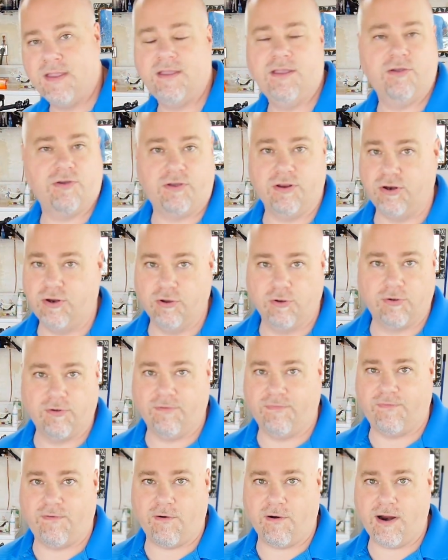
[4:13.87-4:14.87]
You can Google
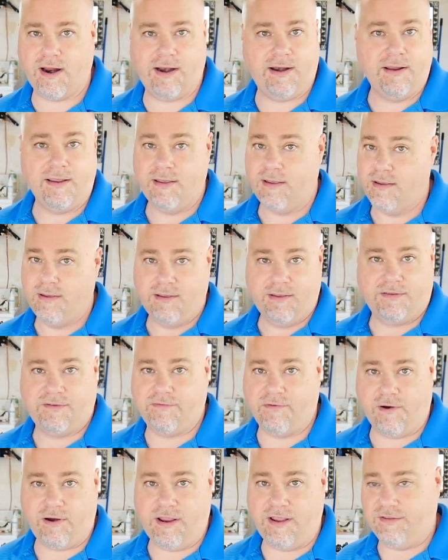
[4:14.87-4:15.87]
for it. It's
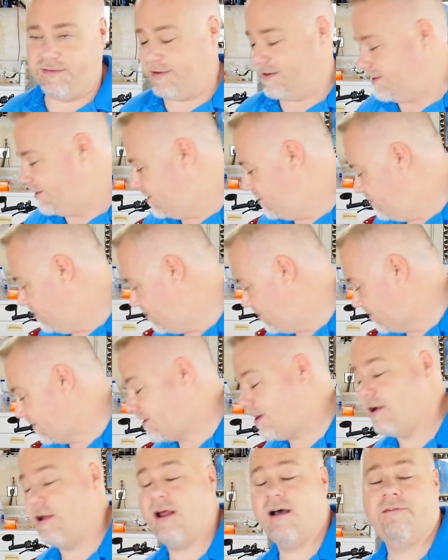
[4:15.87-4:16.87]
very easy to do. You just
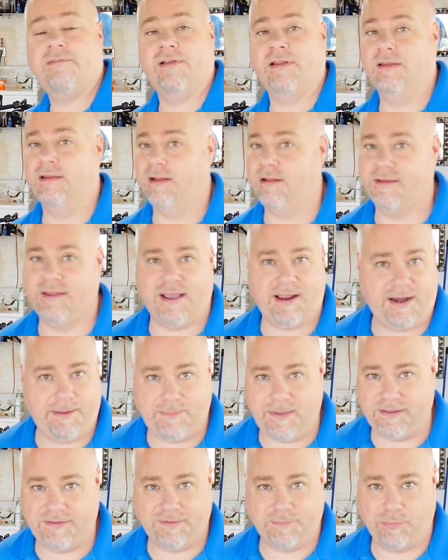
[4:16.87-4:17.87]
cut off a little tiny
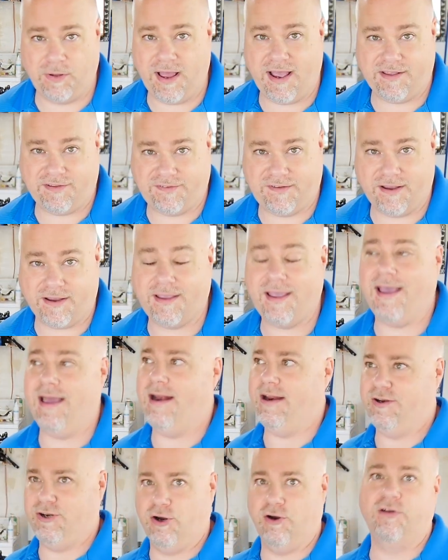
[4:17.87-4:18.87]
piece of plastic
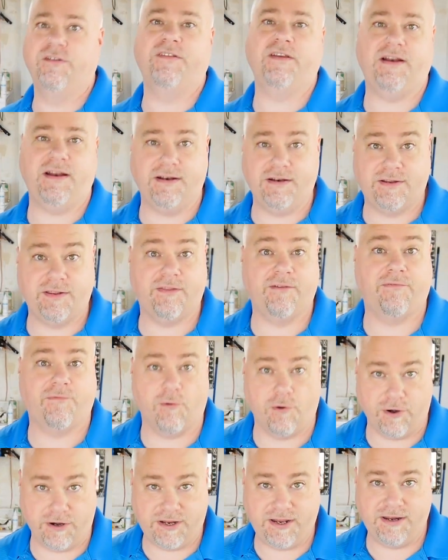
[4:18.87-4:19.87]
and it turns it into the
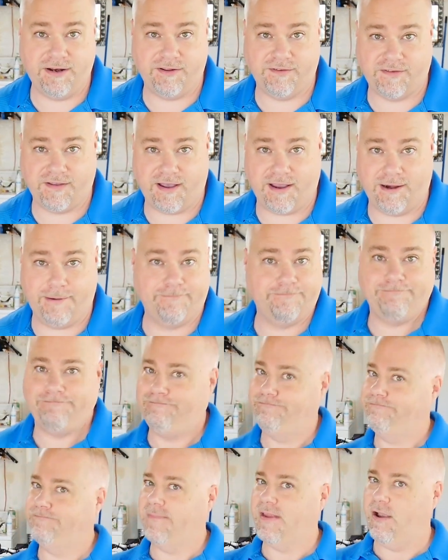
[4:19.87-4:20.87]
14 design.
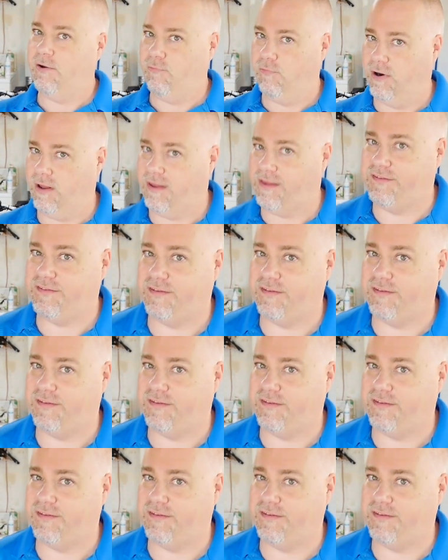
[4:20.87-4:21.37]
Really